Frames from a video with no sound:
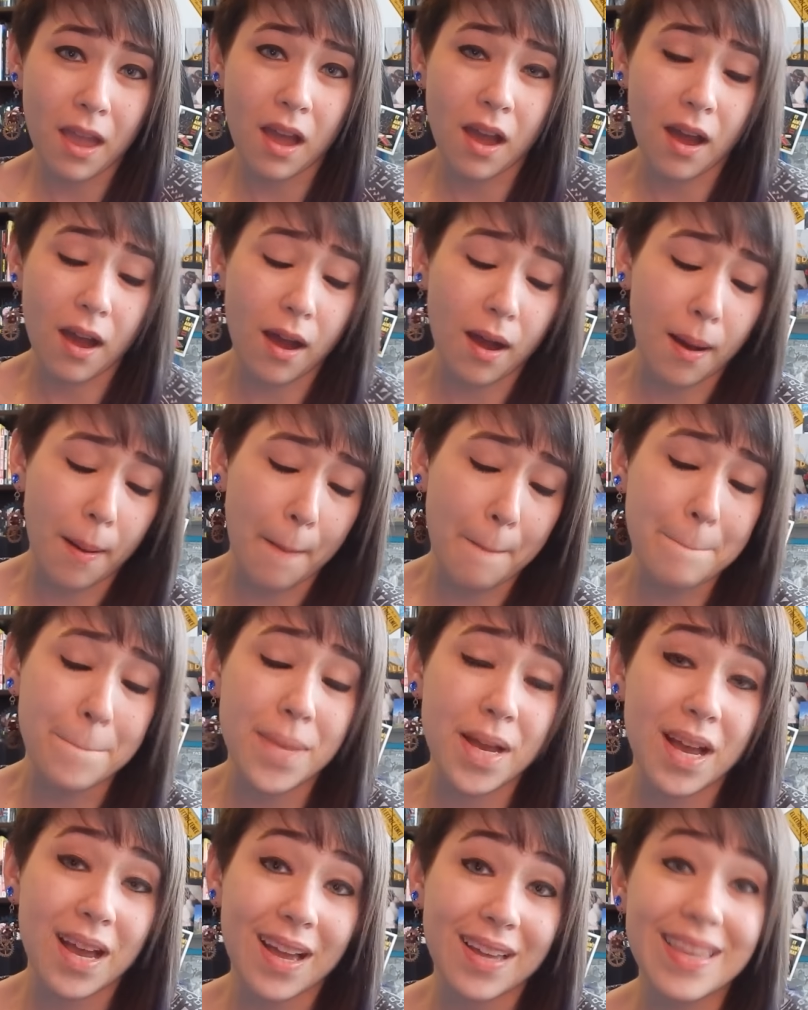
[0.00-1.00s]

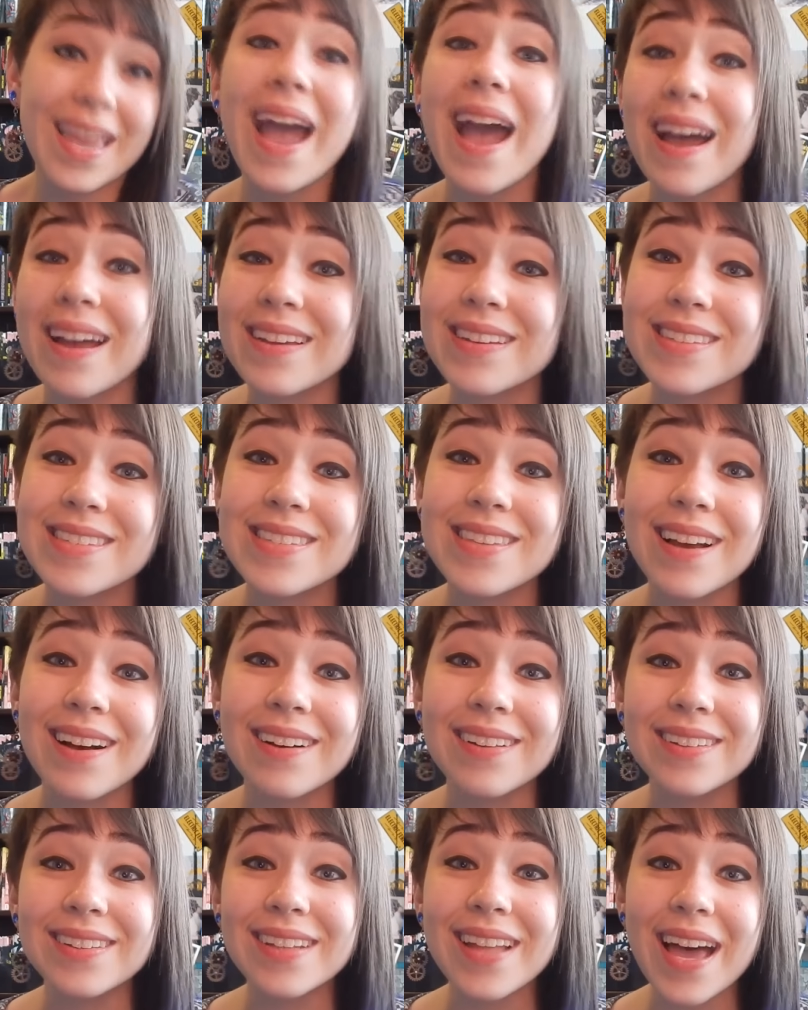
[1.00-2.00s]
But yeah,
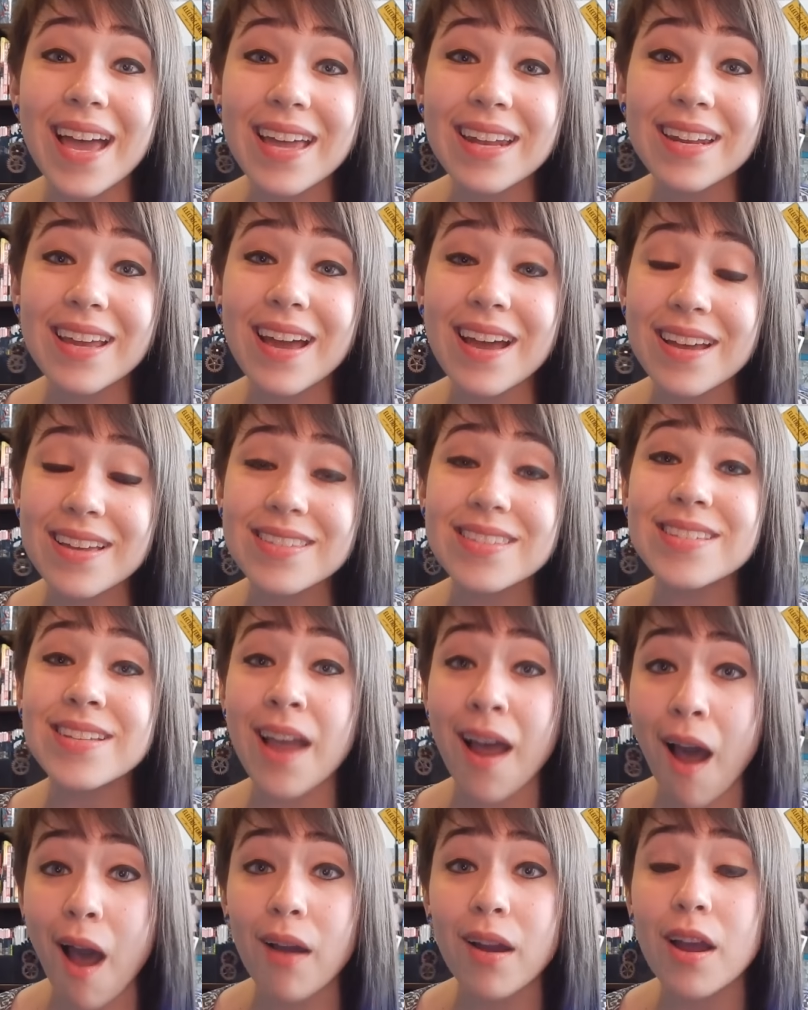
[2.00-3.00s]
so let us
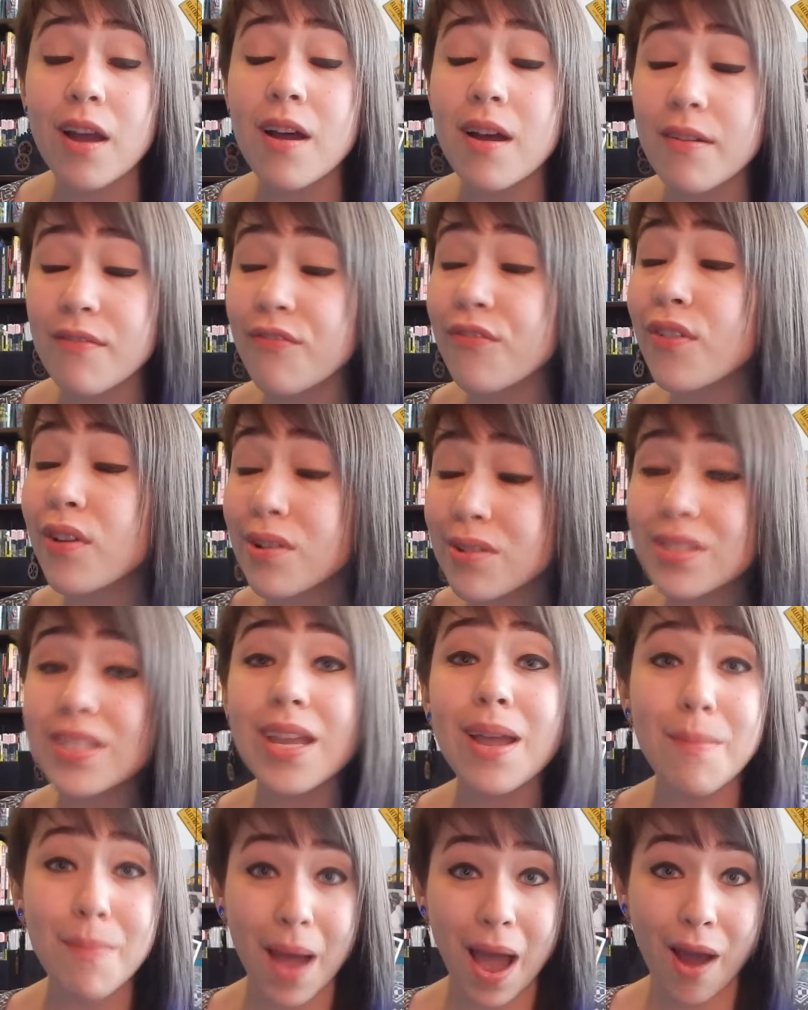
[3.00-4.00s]
talk first
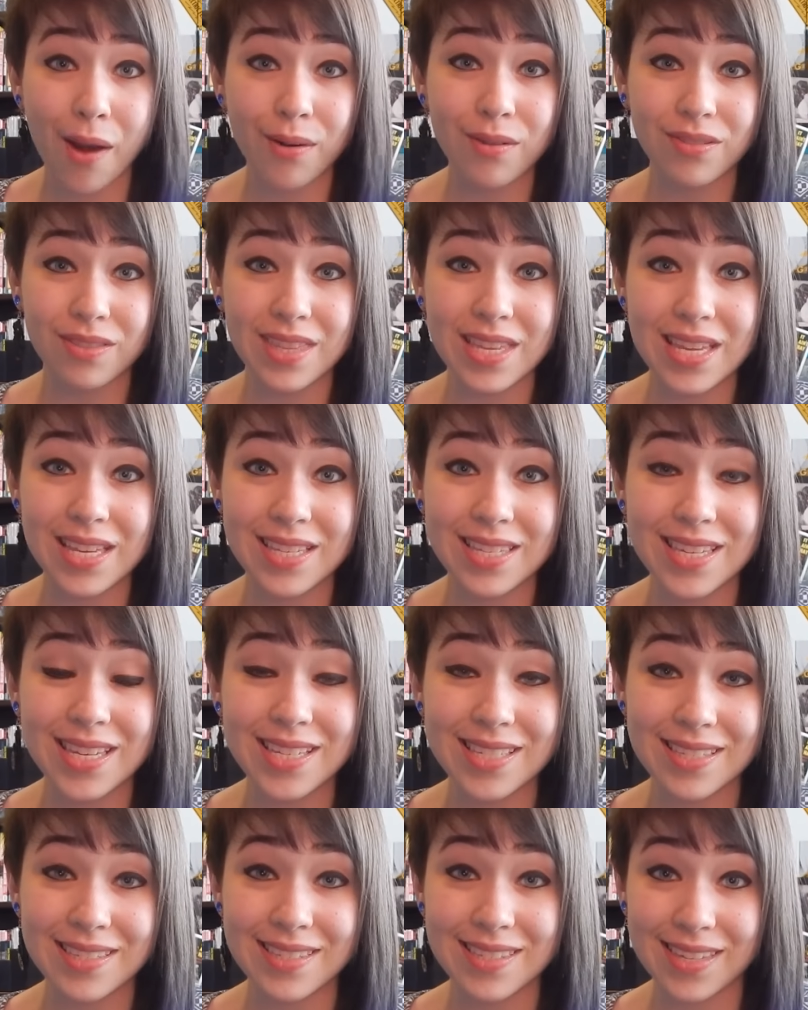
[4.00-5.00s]
about the
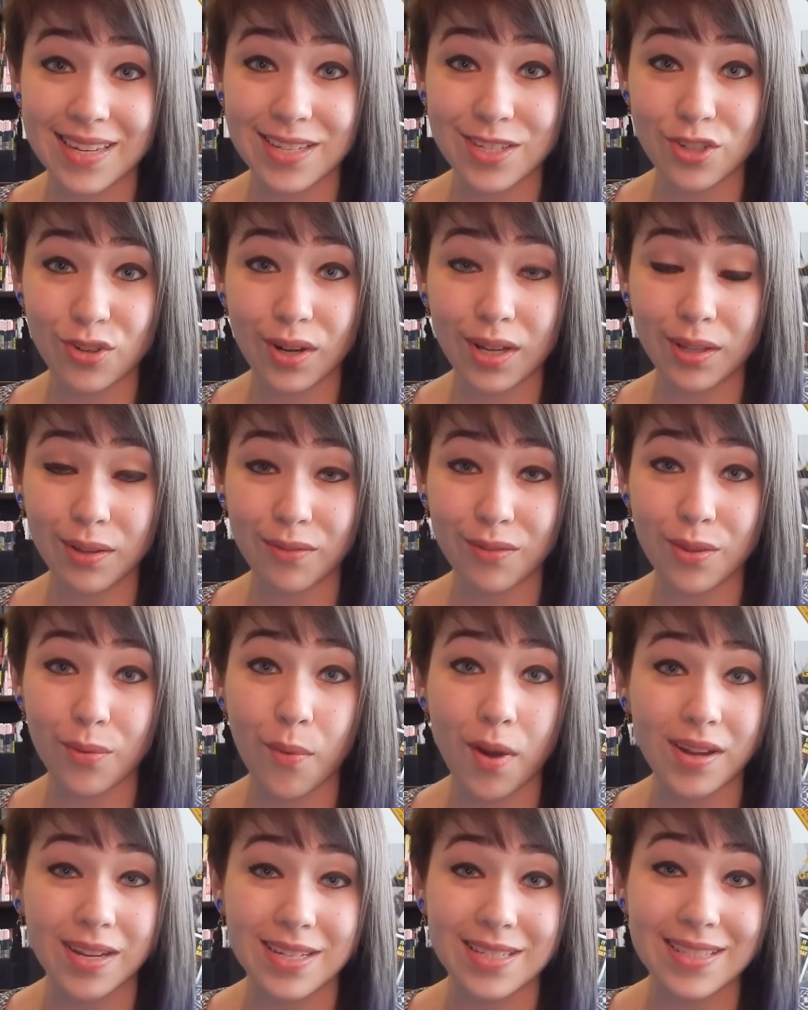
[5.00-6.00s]
Season 6 trailer for The
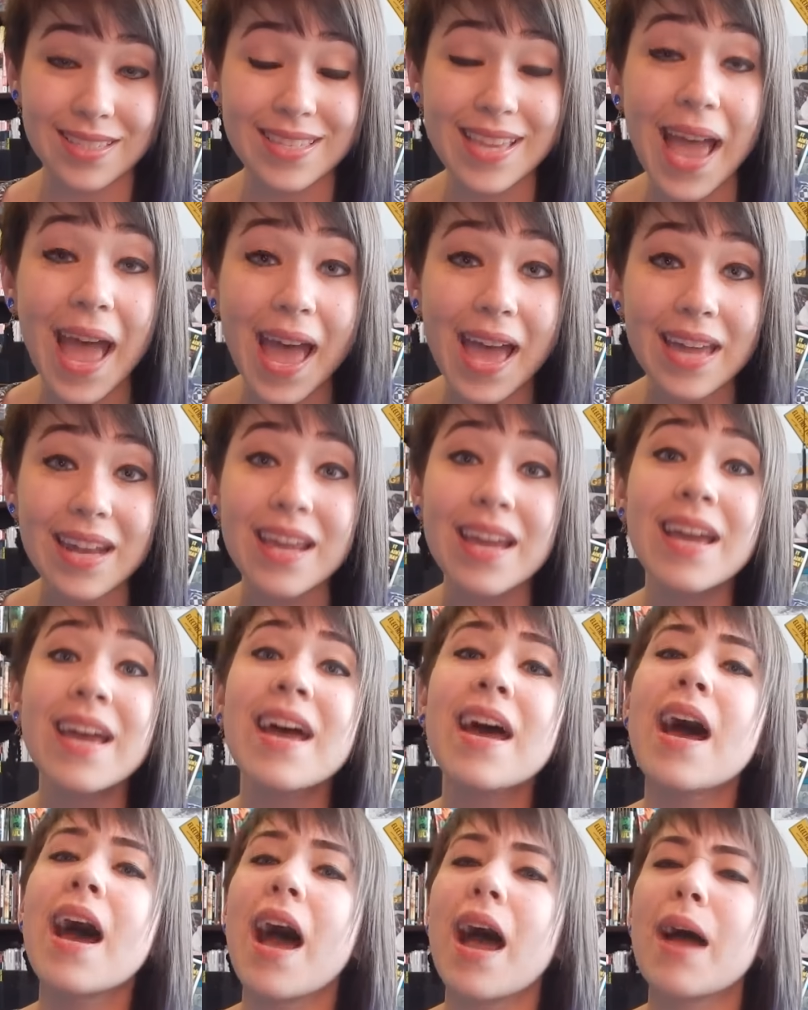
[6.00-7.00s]
Walking Dead.
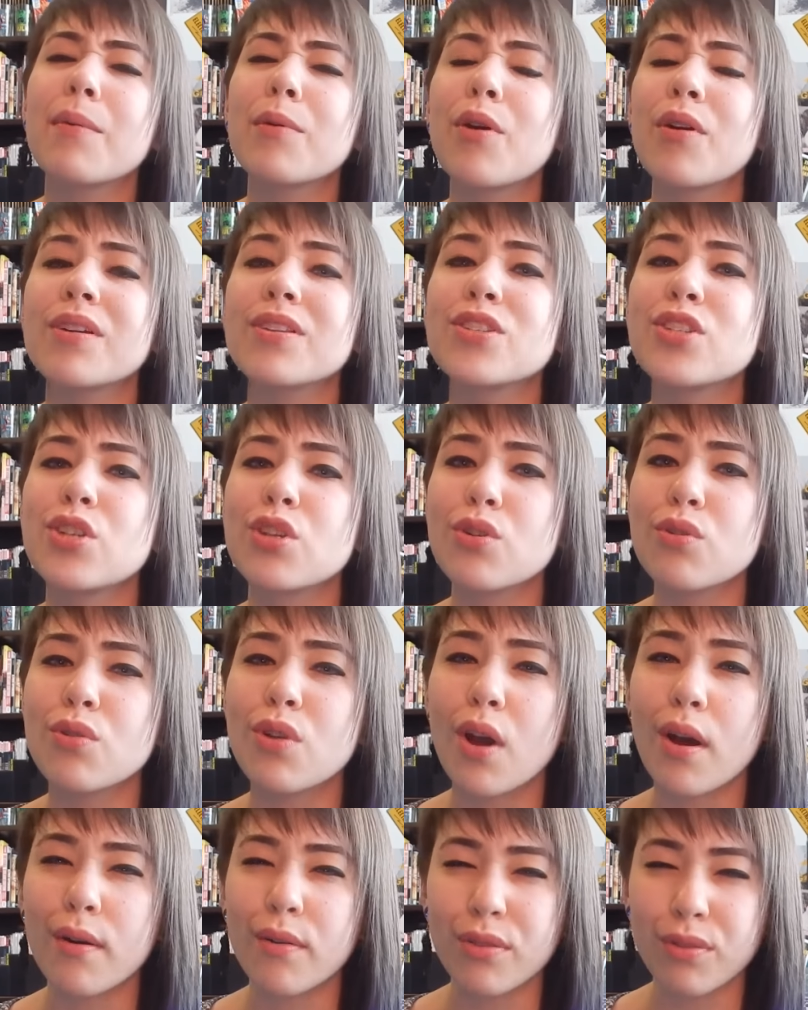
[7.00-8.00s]
I'm going to
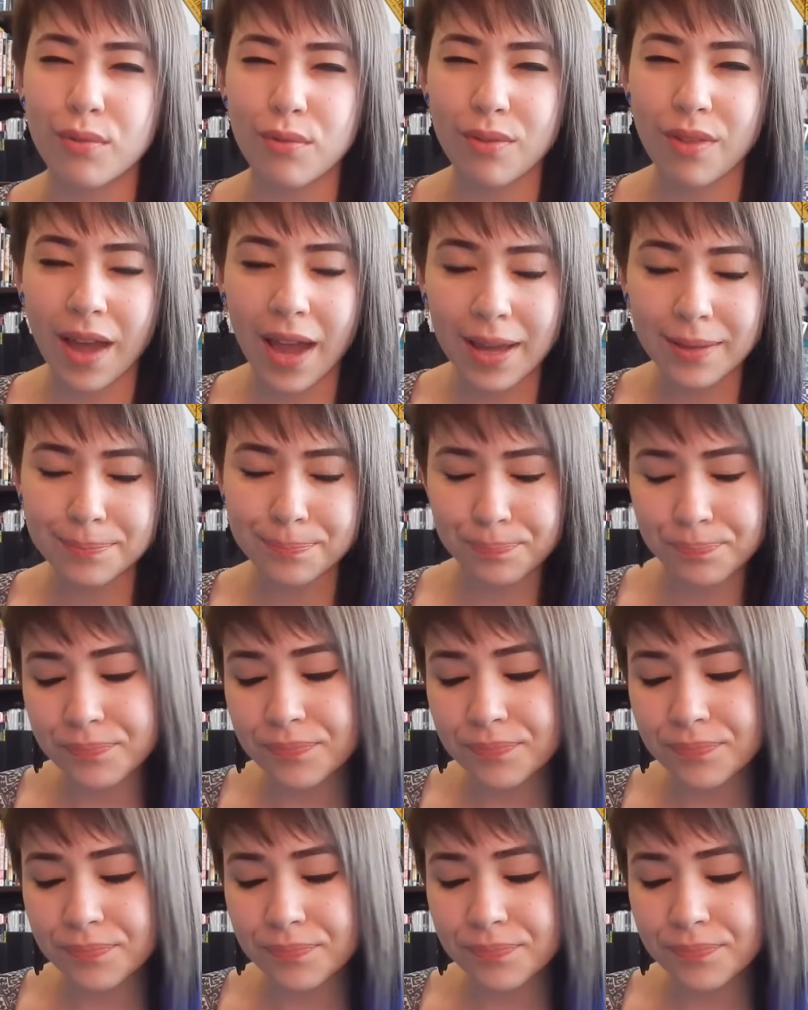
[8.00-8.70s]
go through that